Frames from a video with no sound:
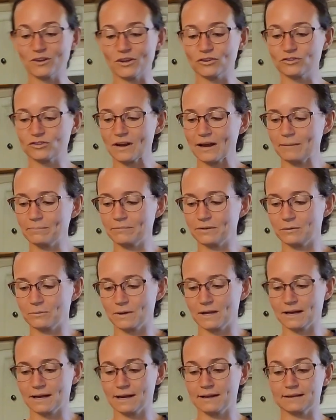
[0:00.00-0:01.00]
all chopped, and
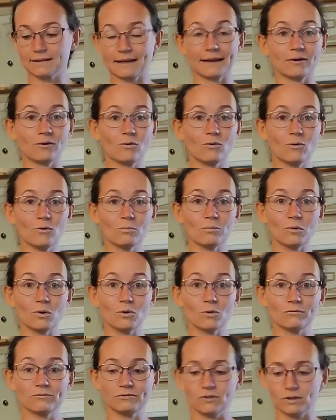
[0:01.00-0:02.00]
we got like a whole
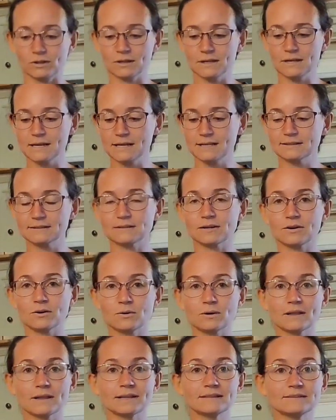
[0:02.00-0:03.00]
bowl full.
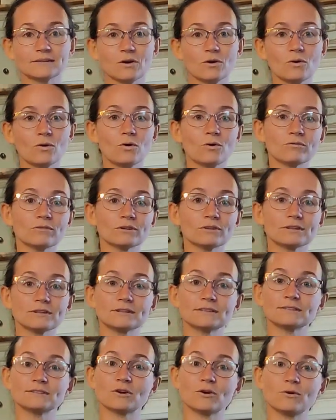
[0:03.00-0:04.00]
So let's go over to
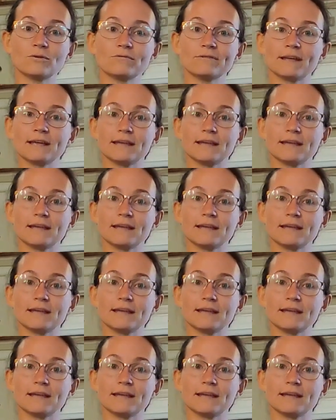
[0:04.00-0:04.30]
the stove